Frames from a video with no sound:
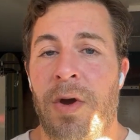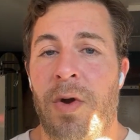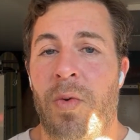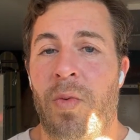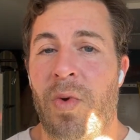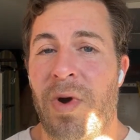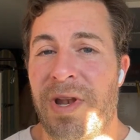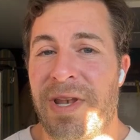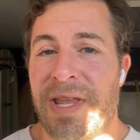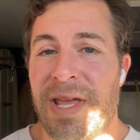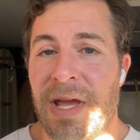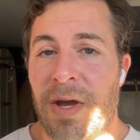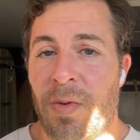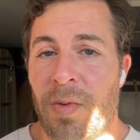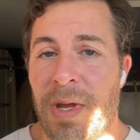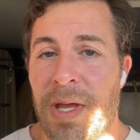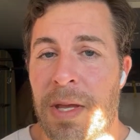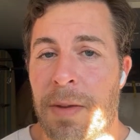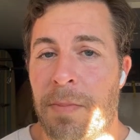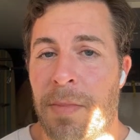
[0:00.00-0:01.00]
1 day a
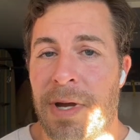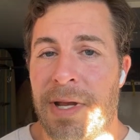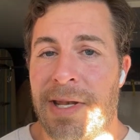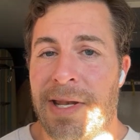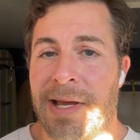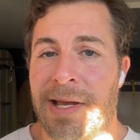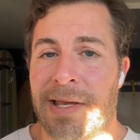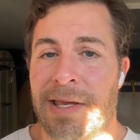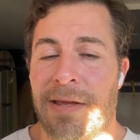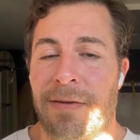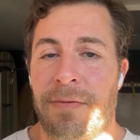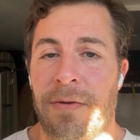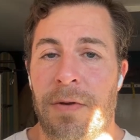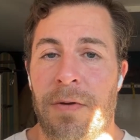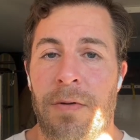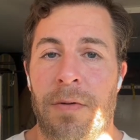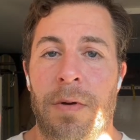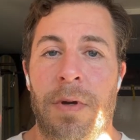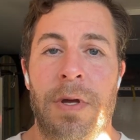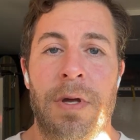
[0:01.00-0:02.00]
week might not give
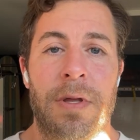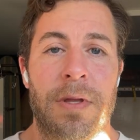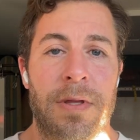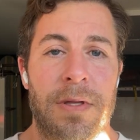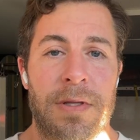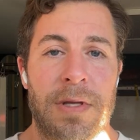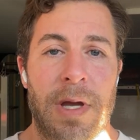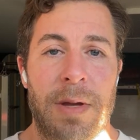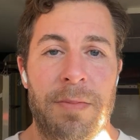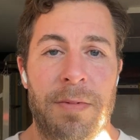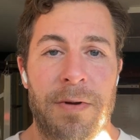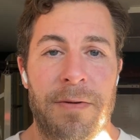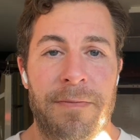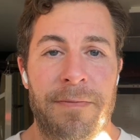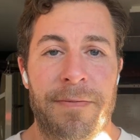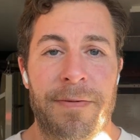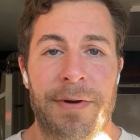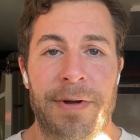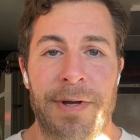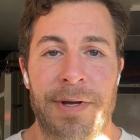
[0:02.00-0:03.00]
you the type
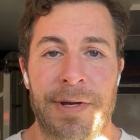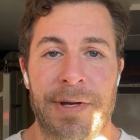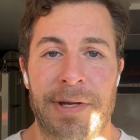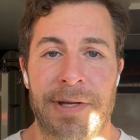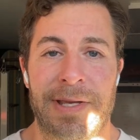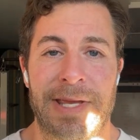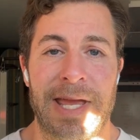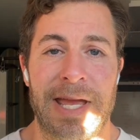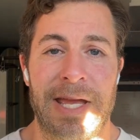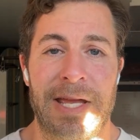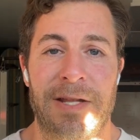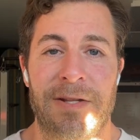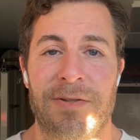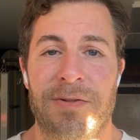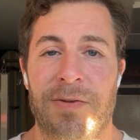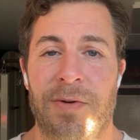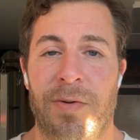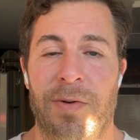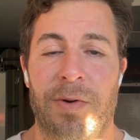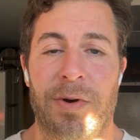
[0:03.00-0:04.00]
of gains
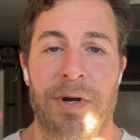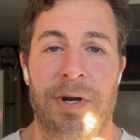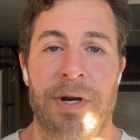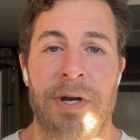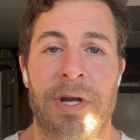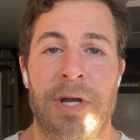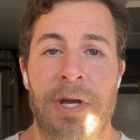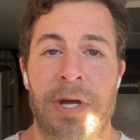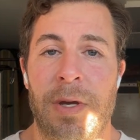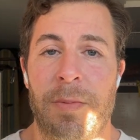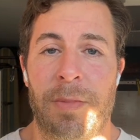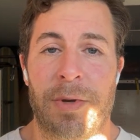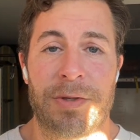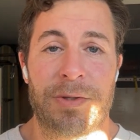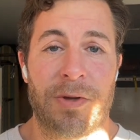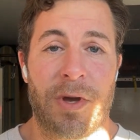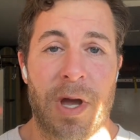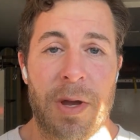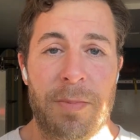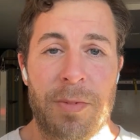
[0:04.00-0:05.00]
or
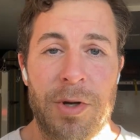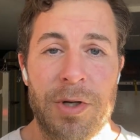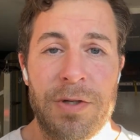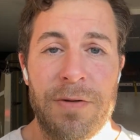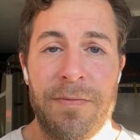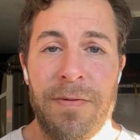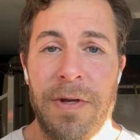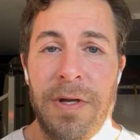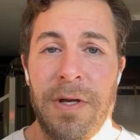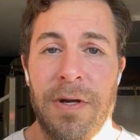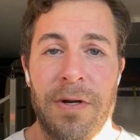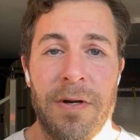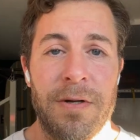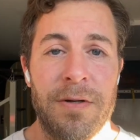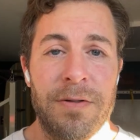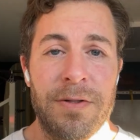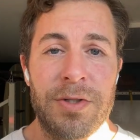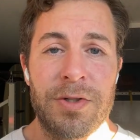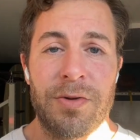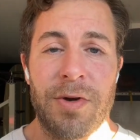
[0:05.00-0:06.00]
muscle hypertrophy or
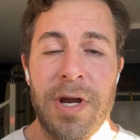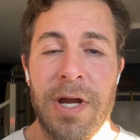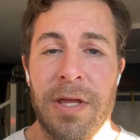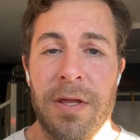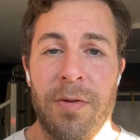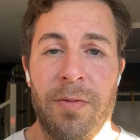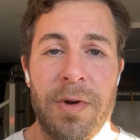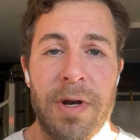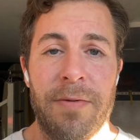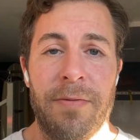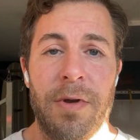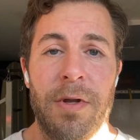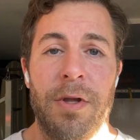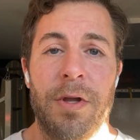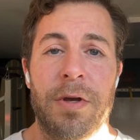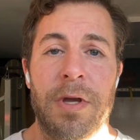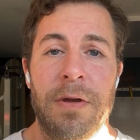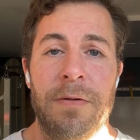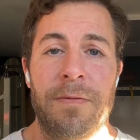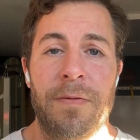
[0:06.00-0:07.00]
strength or whatever you're
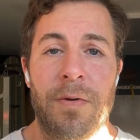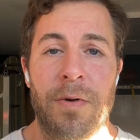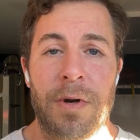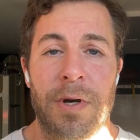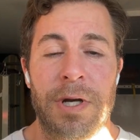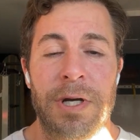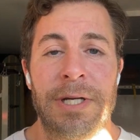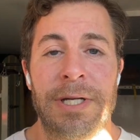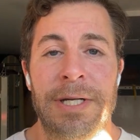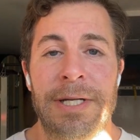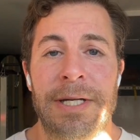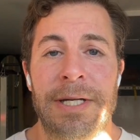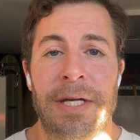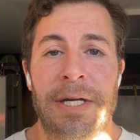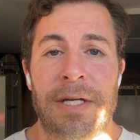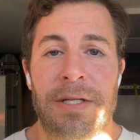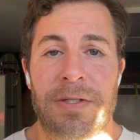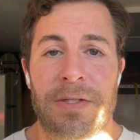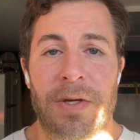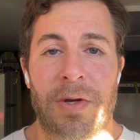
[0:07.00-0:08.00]
looking for.
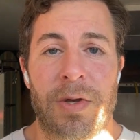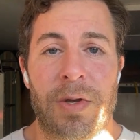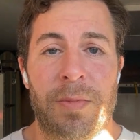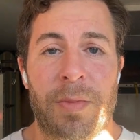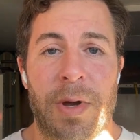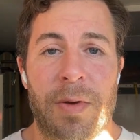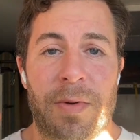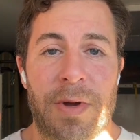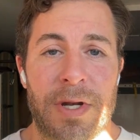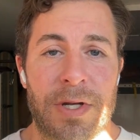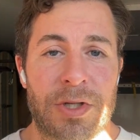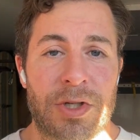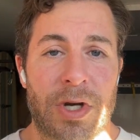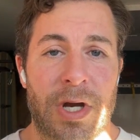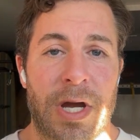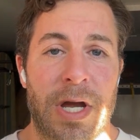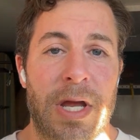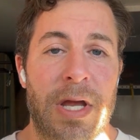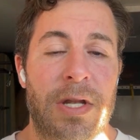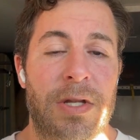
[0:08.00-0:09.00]
So you might want to
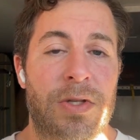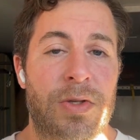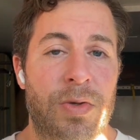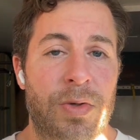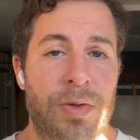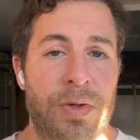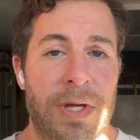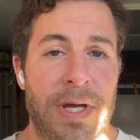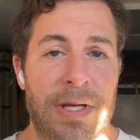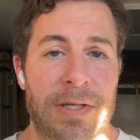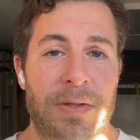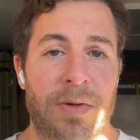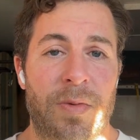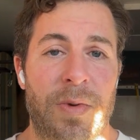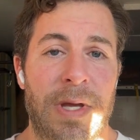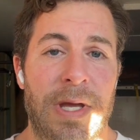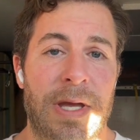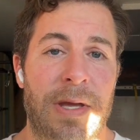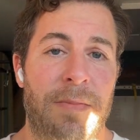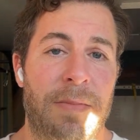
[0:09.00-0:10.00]
try 2 days a
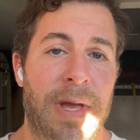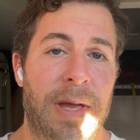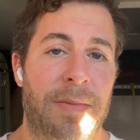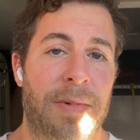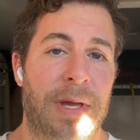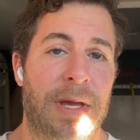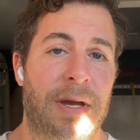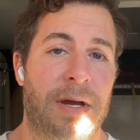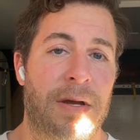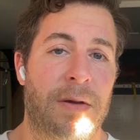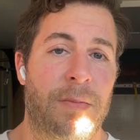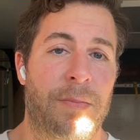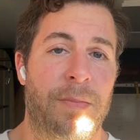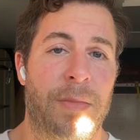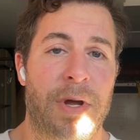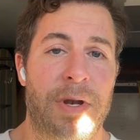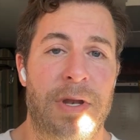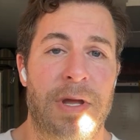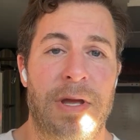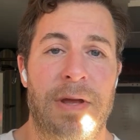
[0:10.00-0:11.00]
week, maybe a
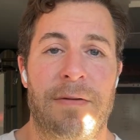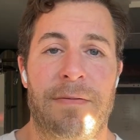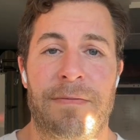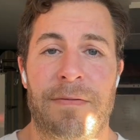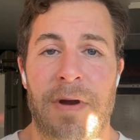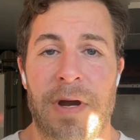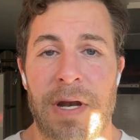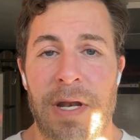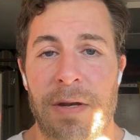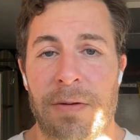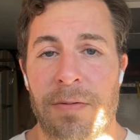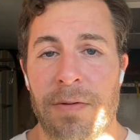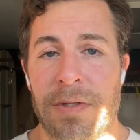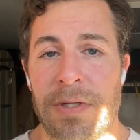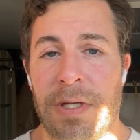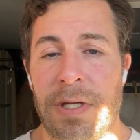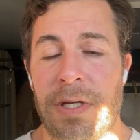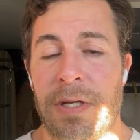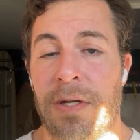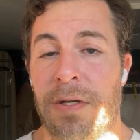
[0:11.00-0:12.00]
Monday, Friday
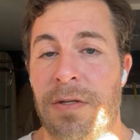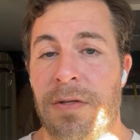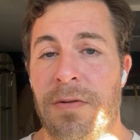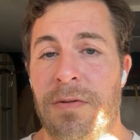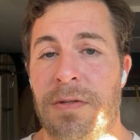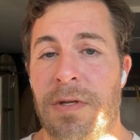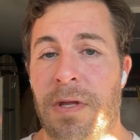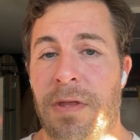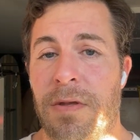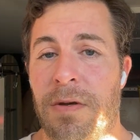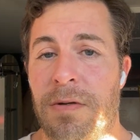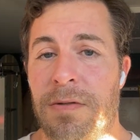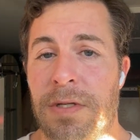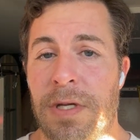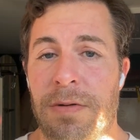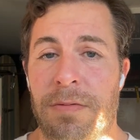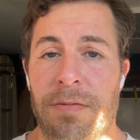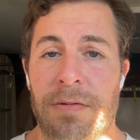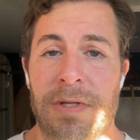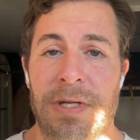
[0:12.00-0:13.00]
routine, a Tuesday,
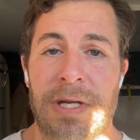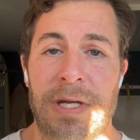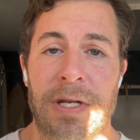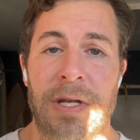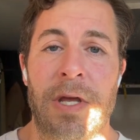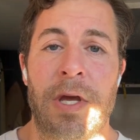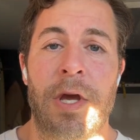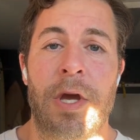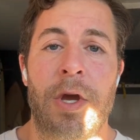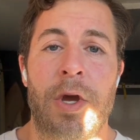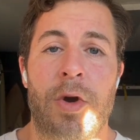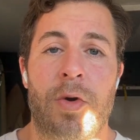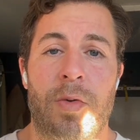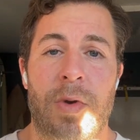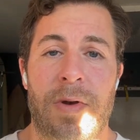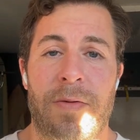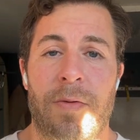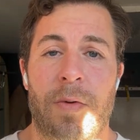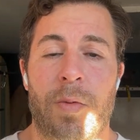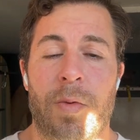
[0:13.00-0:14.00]
Thursday routine,
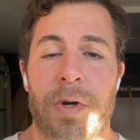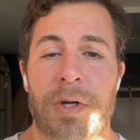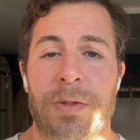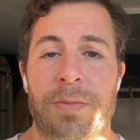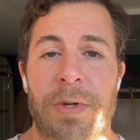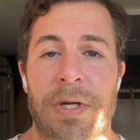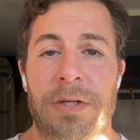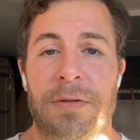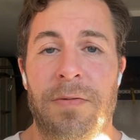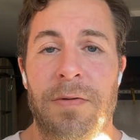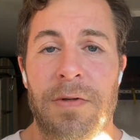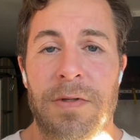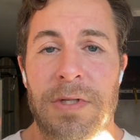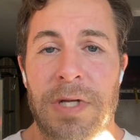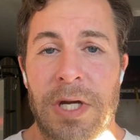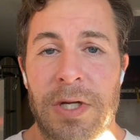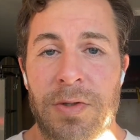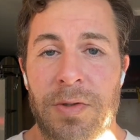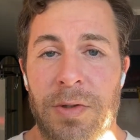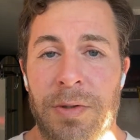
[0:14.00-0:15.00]
whatever works best for your
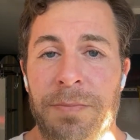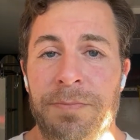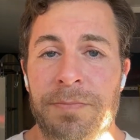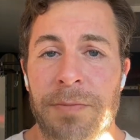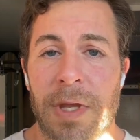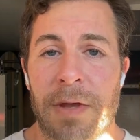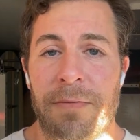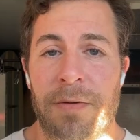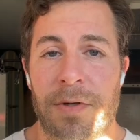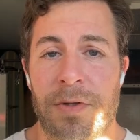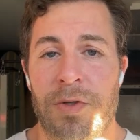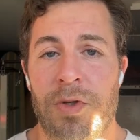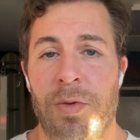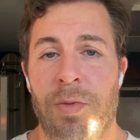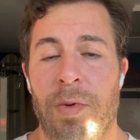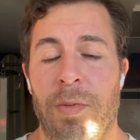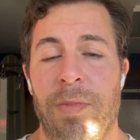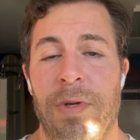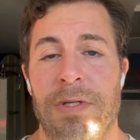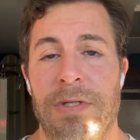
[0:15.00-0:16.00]
schedule. If you're
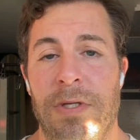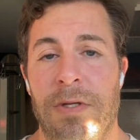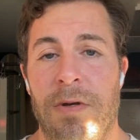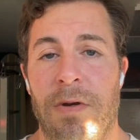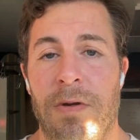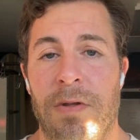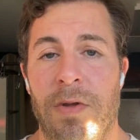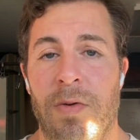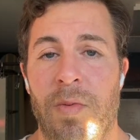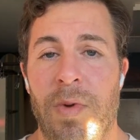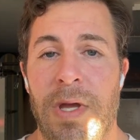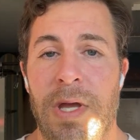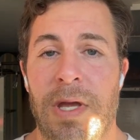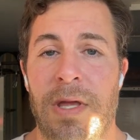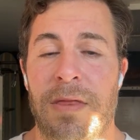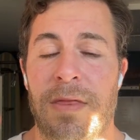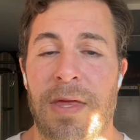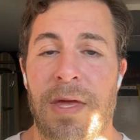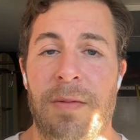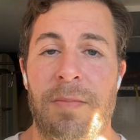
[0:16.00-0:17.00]
super busy during the
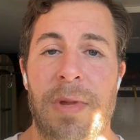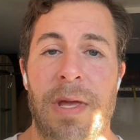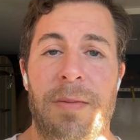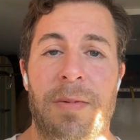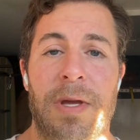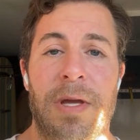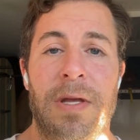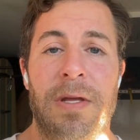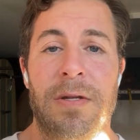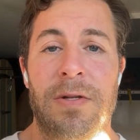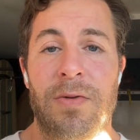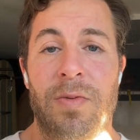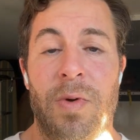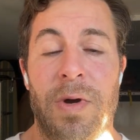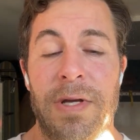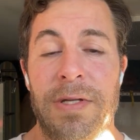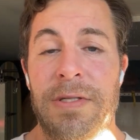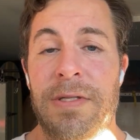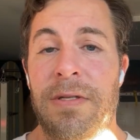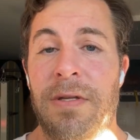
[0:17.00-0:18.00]
week, then maybe
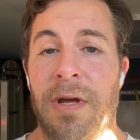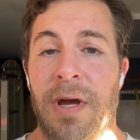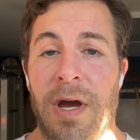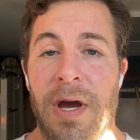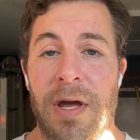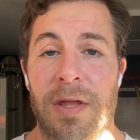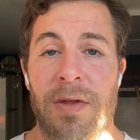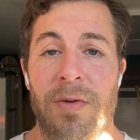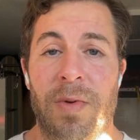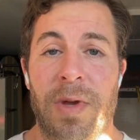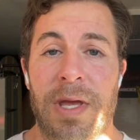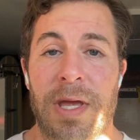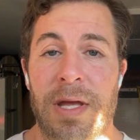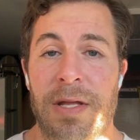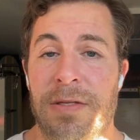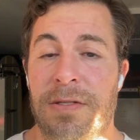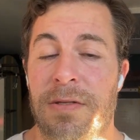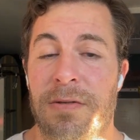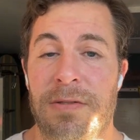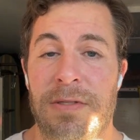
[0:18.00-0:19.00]
twice on the
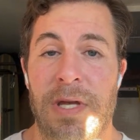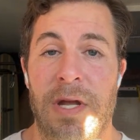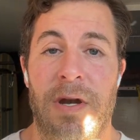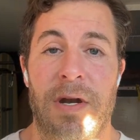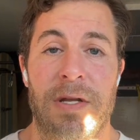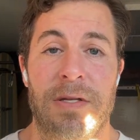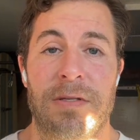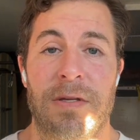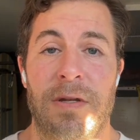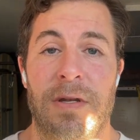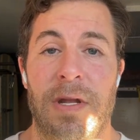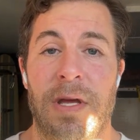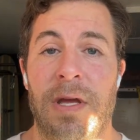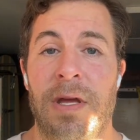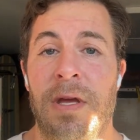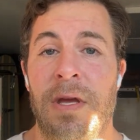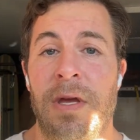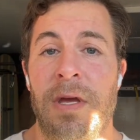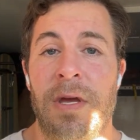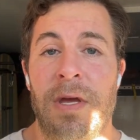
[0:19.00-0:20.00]
weekend, so Saturday, Sunday,
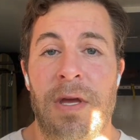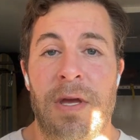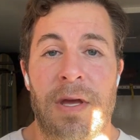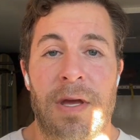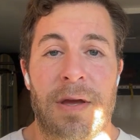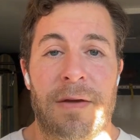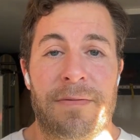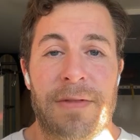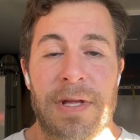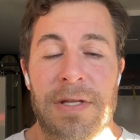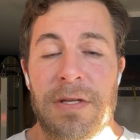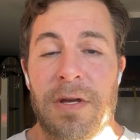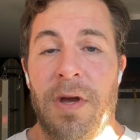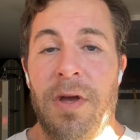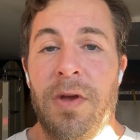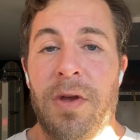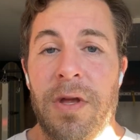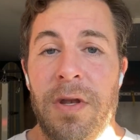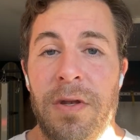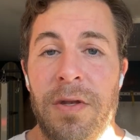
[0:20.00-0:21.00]
if that's all
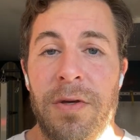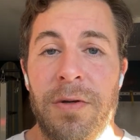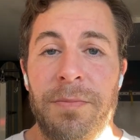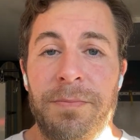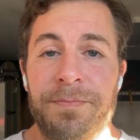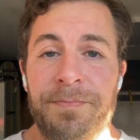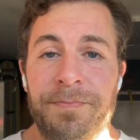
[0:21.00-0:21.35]
you can do.